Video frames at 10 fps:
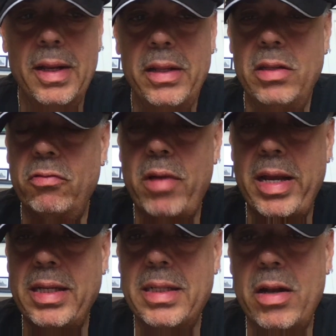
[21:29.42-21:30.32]

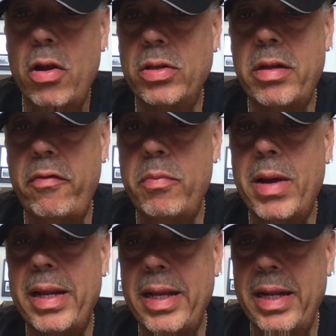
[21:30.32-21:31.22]
race and hurts
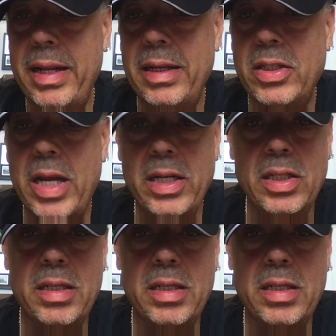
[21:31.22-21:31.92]
everybody in it and changes